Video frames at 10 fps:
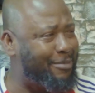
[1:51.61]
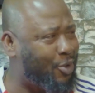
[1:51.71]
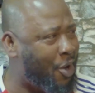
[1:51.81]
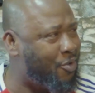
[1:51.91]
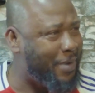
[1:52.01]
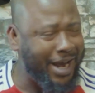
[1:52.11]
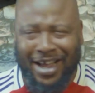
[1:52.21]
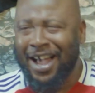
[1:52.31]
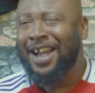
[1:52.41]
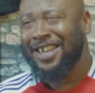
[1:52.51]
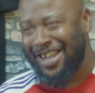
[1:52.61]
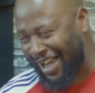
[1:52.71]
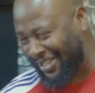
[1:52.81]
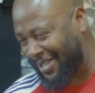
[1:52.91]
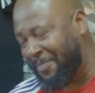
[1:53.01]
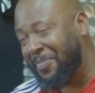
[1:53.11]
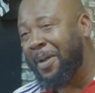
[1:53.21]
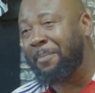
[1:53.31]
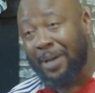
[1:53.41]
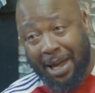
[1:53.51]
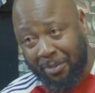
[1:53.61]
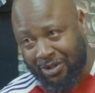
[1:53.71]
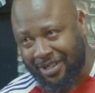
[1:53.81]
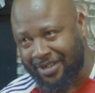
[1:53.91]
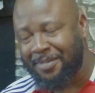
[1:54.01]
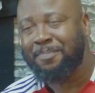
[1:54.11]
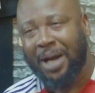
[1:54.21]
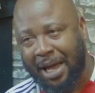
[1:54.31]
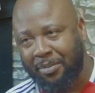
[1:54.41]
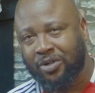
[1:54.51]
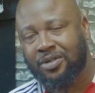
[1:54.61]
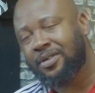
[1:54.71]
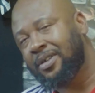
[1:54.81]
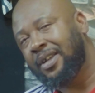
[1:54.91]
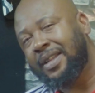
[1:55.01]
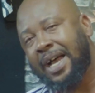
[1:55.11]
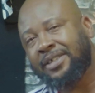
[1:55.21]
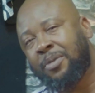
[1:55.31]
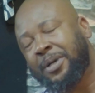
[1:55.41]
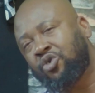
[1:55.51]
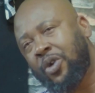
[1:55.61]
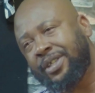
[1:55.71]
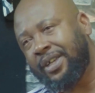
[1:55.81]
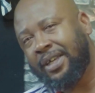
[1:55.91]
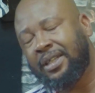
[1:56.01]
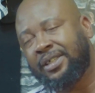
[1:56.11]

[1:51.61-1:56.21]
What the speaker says: games will remain? Yes. Plymouth, as number 20 in